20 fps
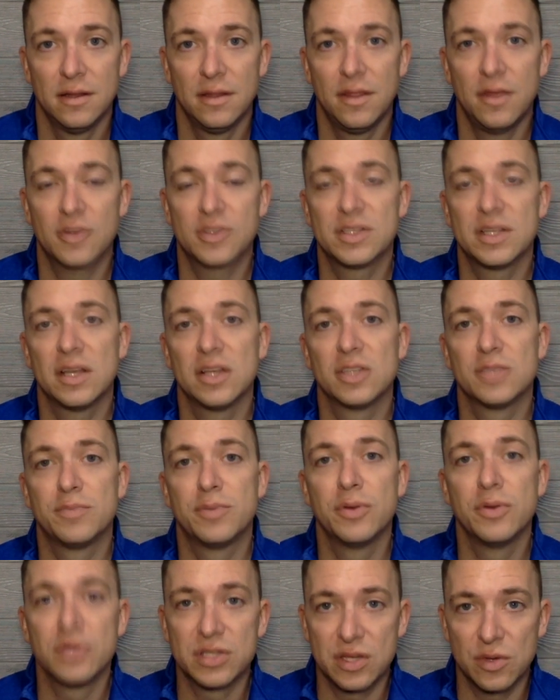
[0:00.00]
Their sales
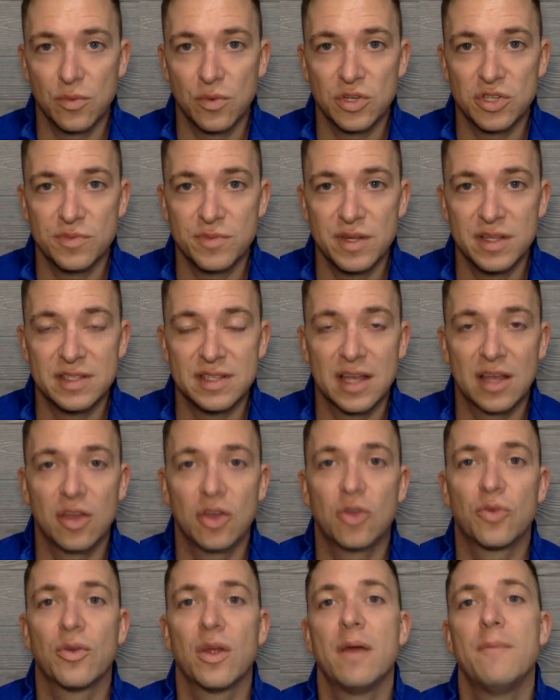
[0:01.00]
boosted, which means they
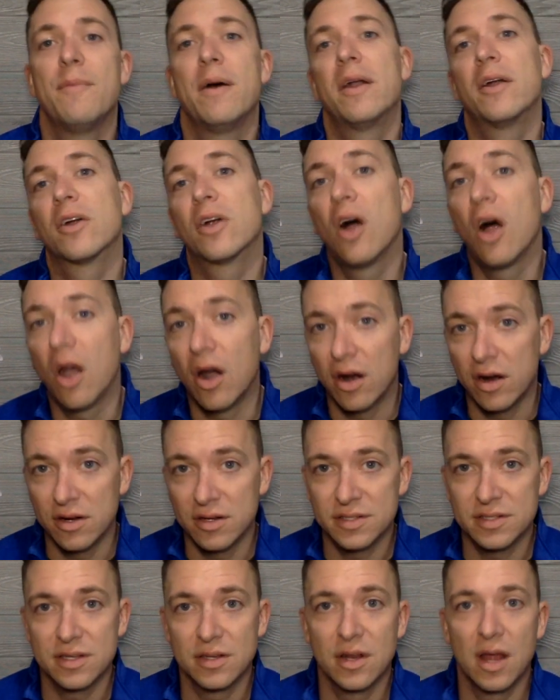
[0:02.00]
could create better
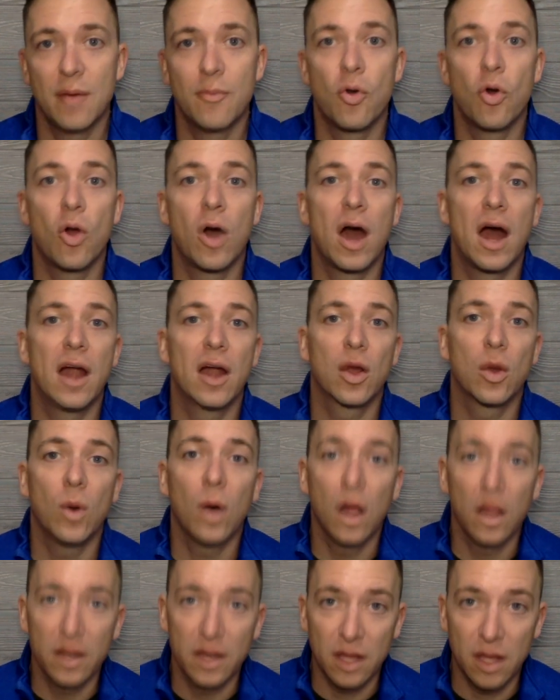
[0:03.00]
cars and more higher
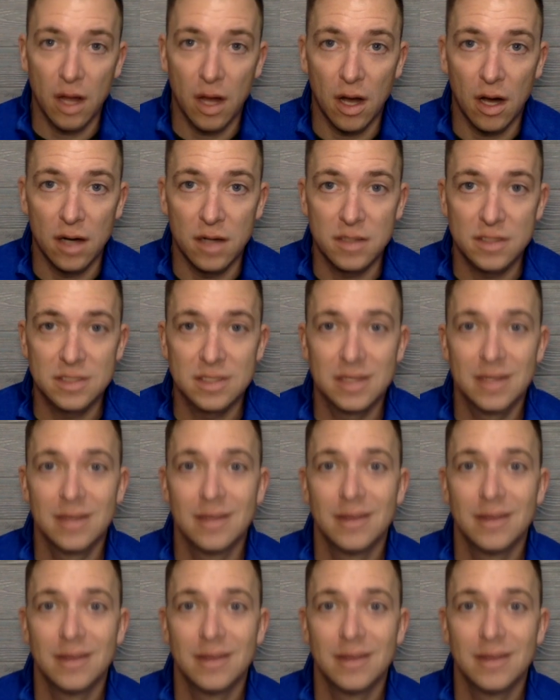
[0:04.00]
quality cars.